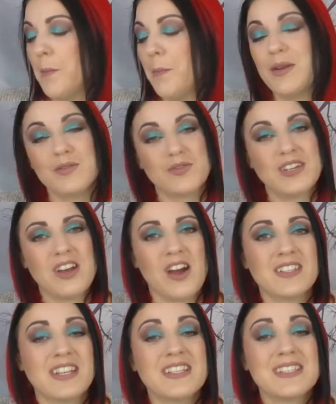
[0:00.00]
but it was really
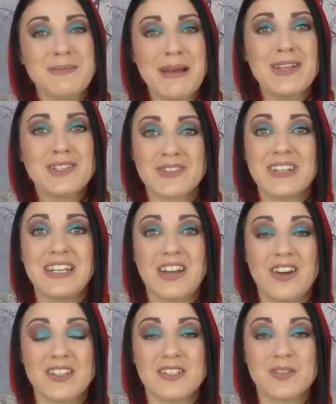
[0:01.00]
nice and it smells really
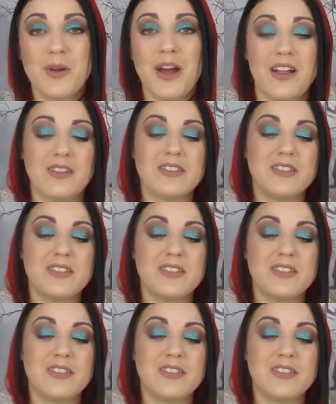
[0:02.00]
nice as well.